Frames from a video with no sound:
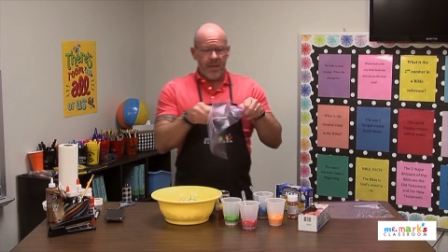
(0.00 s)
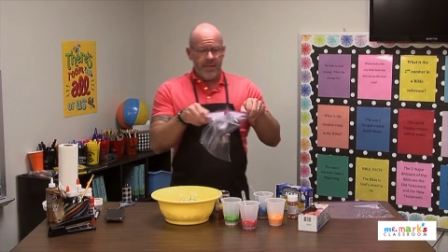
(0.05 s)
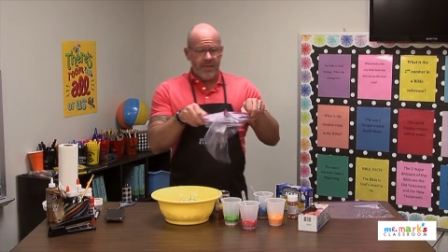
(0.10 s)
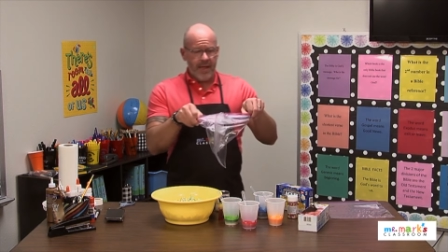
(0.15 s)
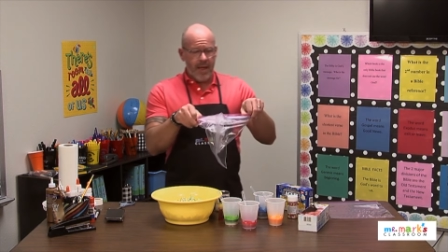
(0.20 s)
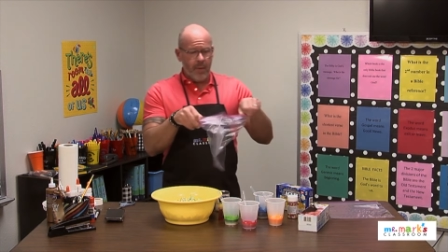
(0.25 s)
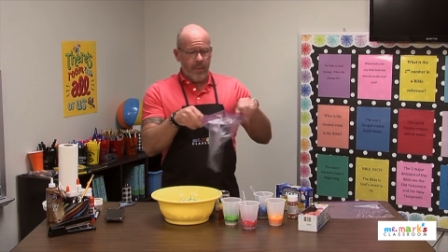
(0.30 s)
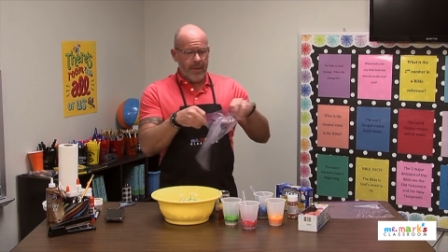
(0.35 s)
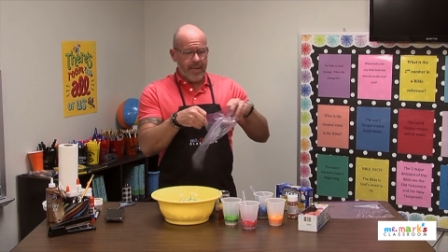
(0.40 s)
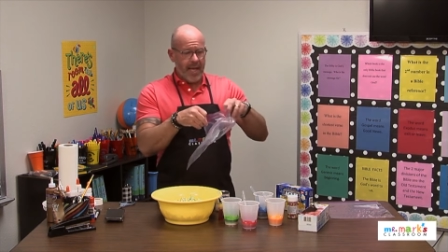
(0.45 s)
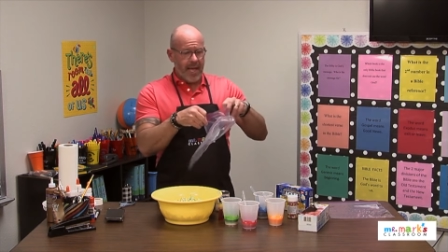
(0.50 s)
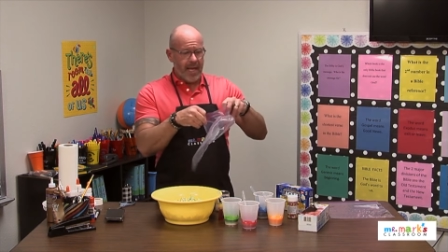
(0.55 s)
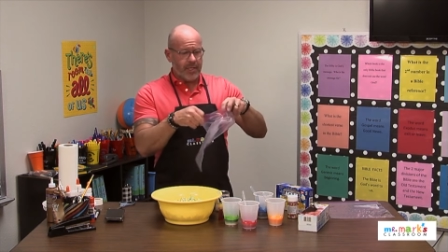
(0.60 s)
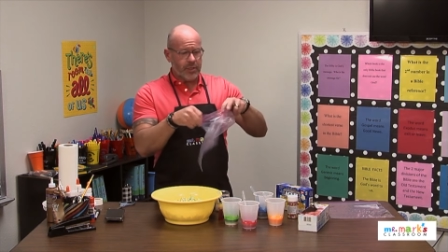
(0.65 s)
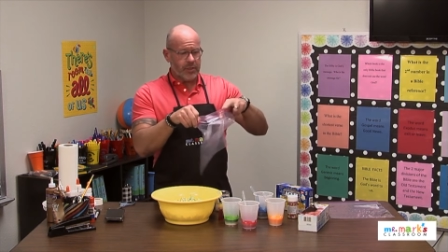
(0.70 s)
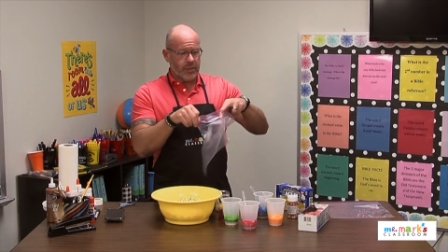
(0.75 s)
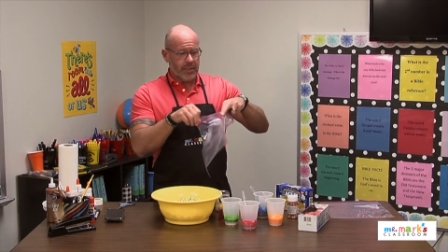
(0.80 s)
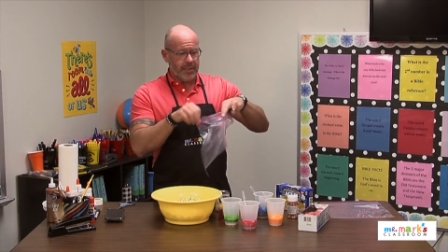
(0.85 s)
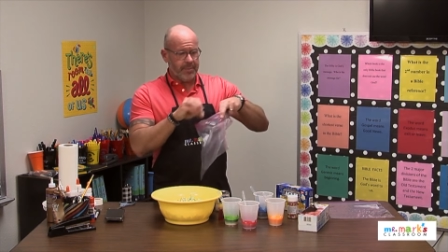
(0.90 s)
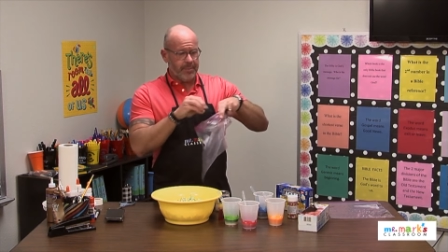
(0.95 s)
that we
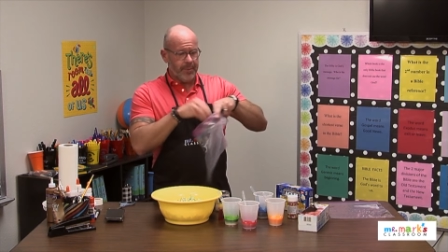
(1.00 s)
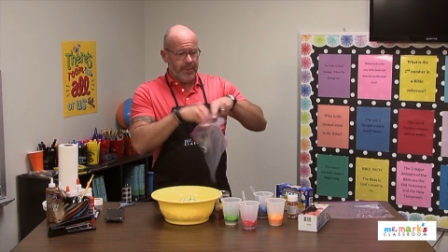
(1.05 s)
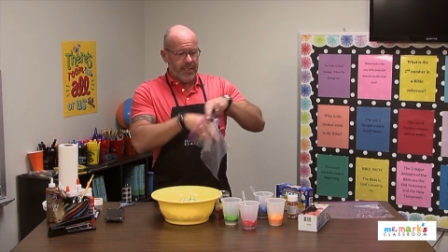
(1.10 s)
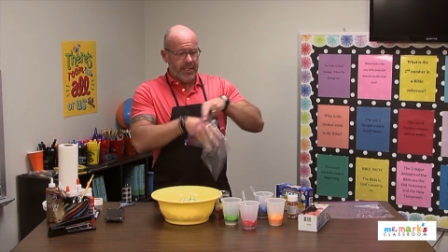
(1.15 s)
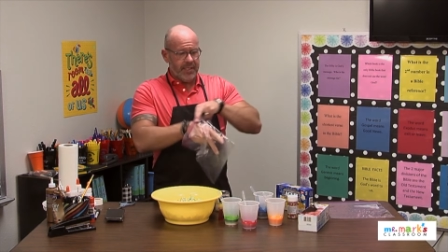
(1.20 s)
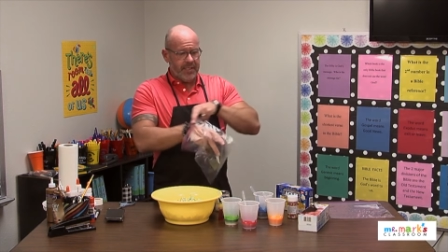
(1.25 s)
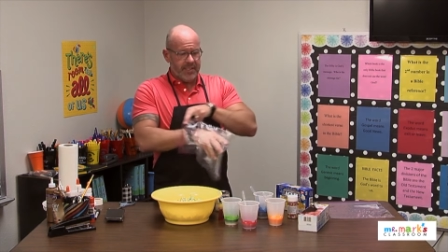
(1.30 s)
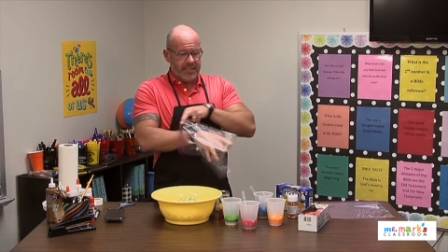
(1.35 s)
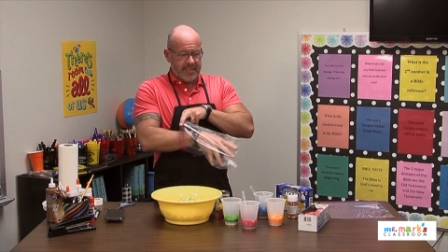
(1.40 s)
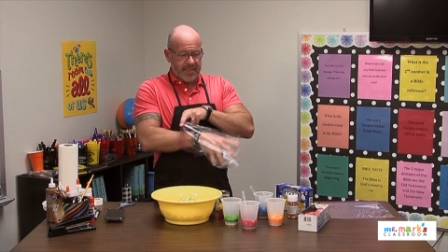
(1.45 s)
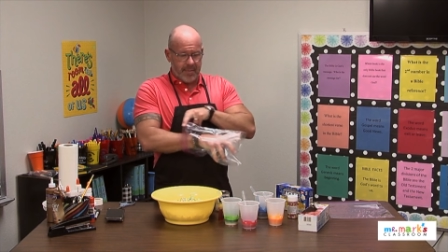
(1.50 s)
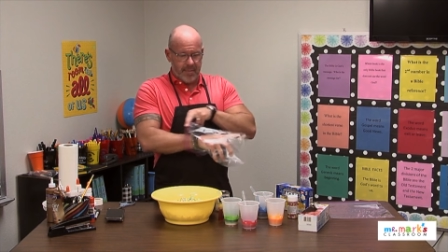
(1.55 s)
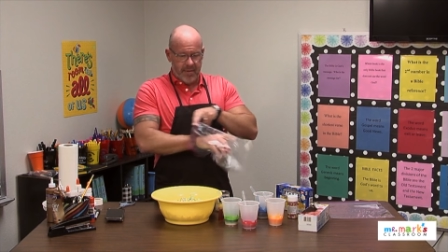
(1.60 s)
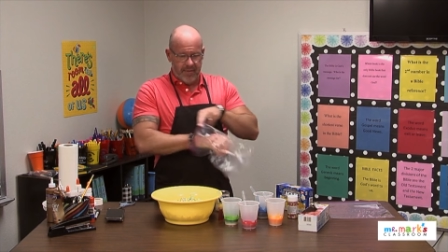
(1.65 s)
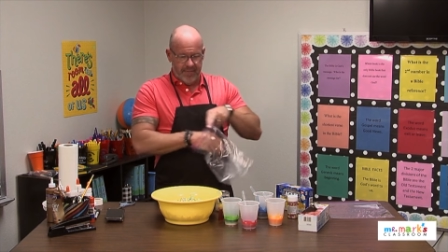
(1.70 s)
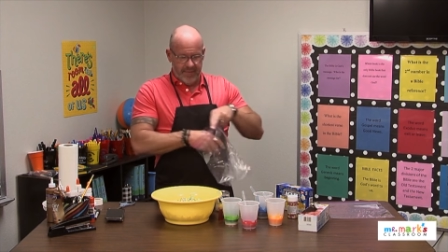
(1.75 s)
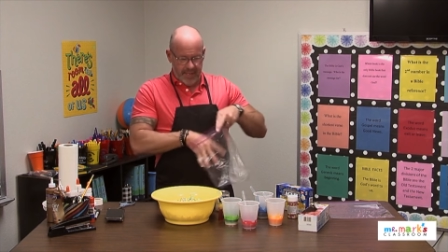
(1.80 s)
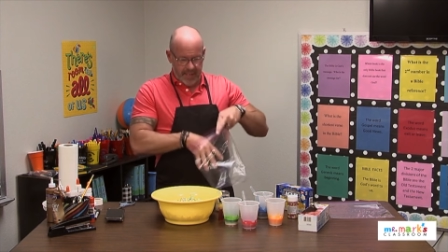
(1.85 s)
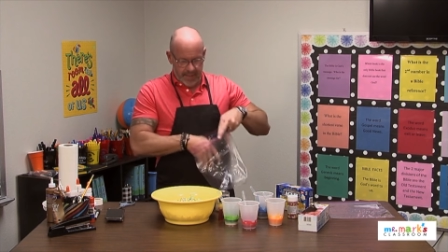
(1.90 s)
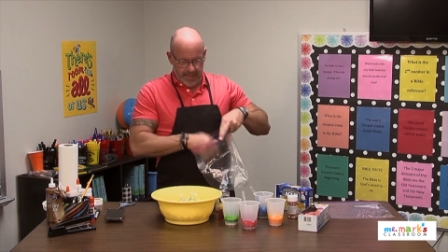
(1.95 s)
actually put some
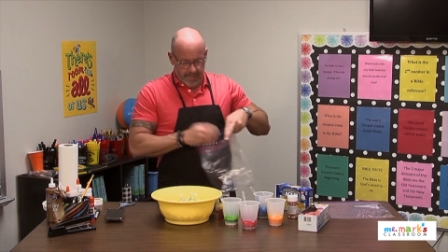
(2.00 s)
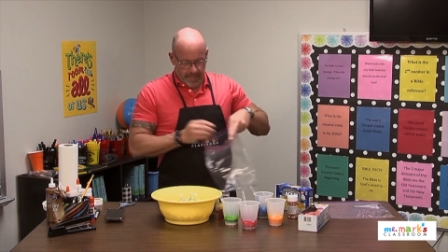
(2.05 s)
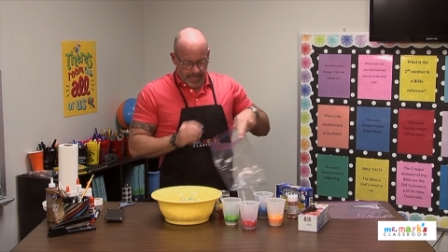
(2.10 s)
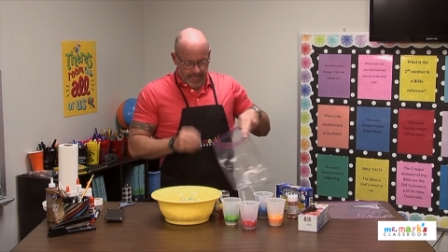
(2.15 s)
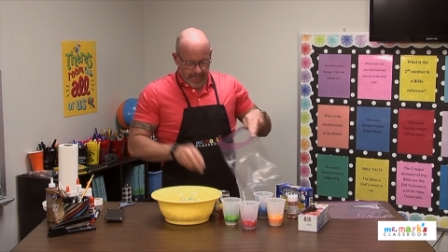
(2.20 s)
of it